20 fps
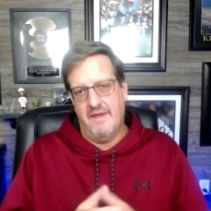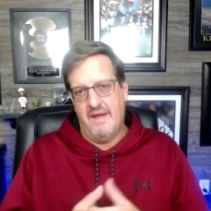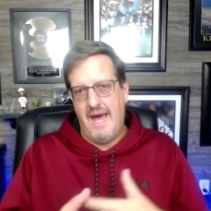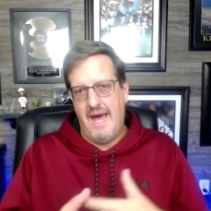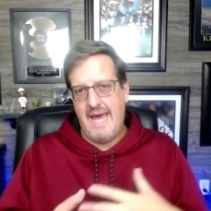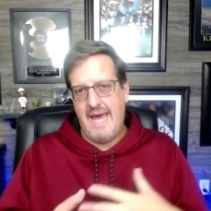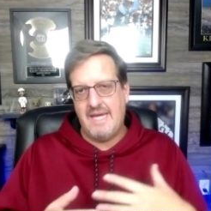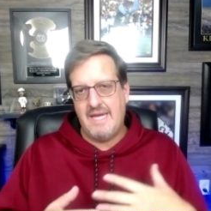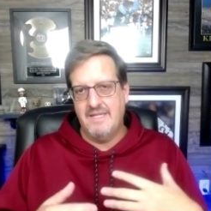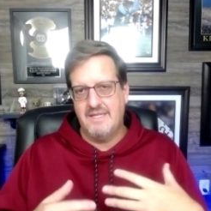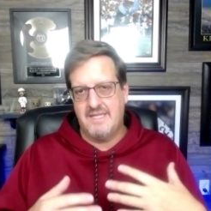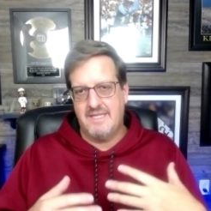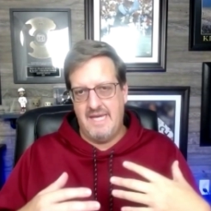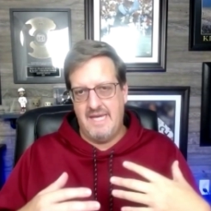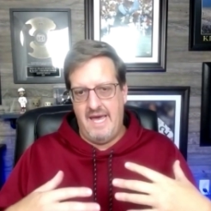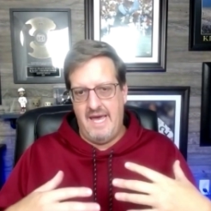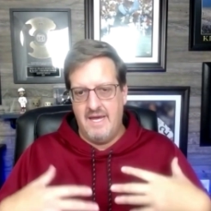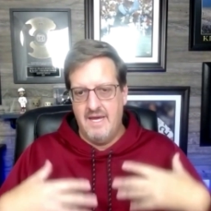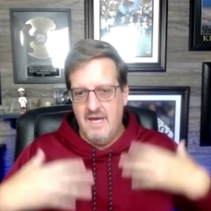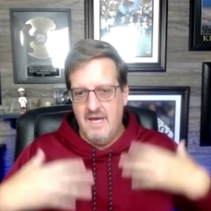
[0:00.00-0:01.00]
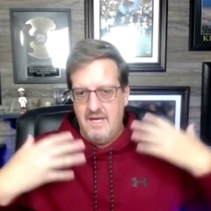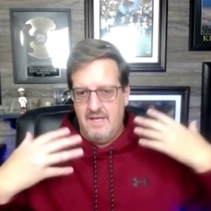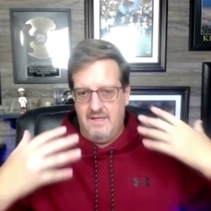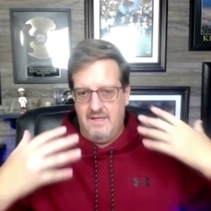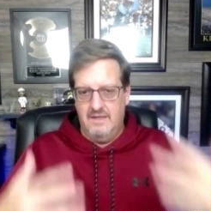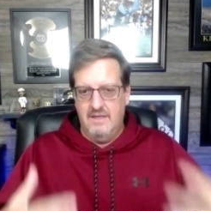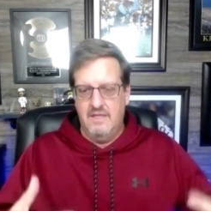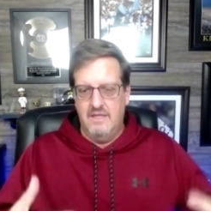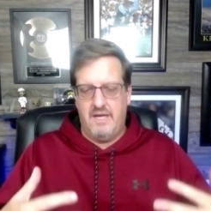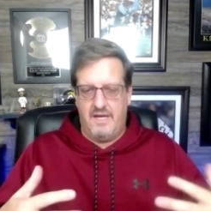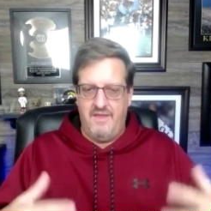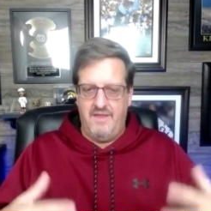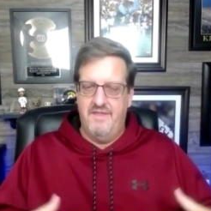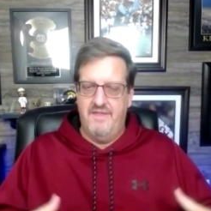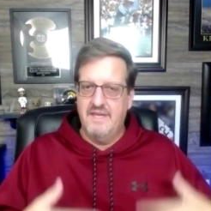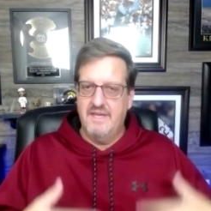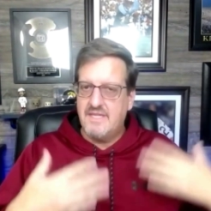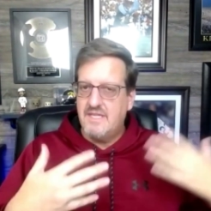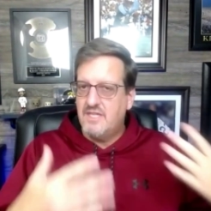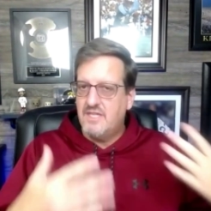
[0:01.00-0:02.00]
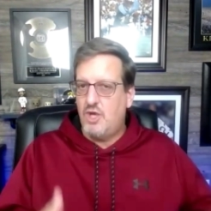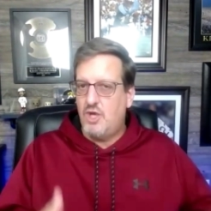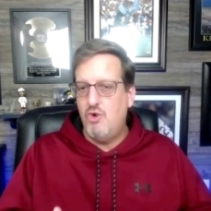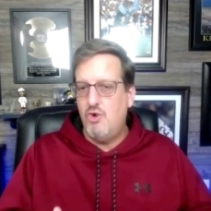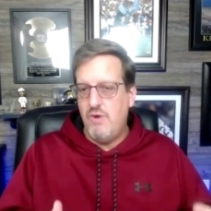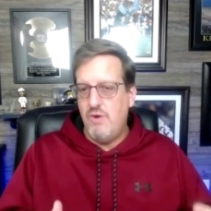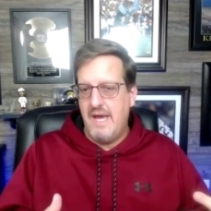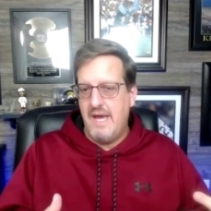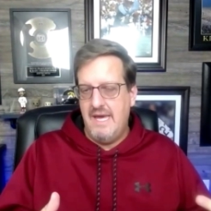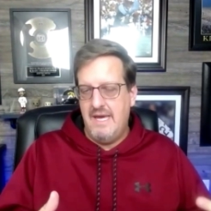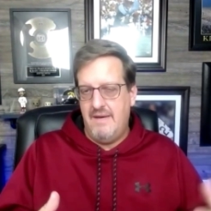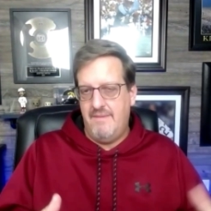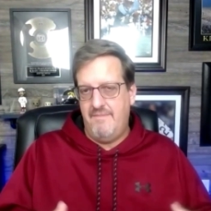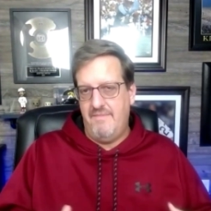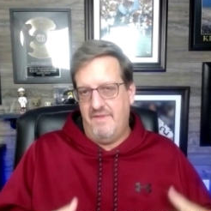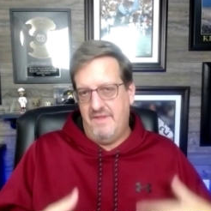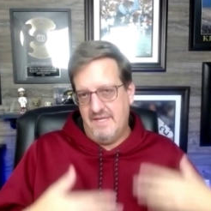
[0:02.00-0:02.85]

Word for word: that I can say, look, this is who I am,